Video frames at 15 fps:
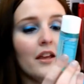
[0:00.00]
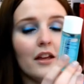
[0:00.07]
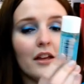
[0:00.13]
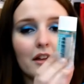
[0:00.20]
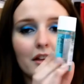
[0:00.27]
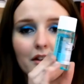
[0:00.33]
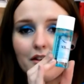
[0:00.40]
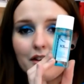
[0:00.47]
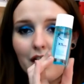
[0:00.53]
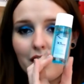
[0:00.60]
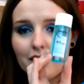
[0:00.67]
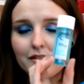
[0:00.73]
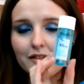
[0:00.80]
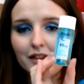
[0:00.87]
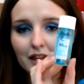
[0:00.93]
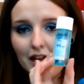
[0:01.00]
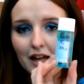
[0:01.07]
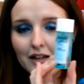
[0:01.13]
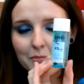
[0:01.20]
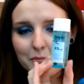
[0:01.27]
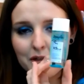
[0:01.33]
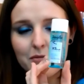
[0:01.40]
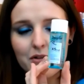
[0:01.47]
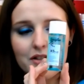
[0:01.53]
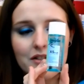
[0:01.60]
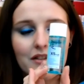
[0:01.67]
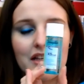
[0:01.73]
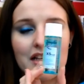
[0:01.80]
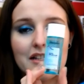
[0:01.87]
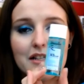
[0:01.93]
And they had big ones
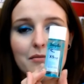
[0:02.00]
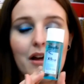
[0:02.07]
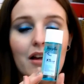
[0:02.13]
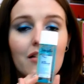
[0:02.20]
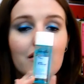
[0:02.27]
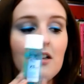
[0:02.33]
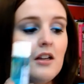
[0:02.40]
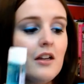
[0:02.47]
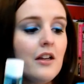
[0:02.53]
of these as well,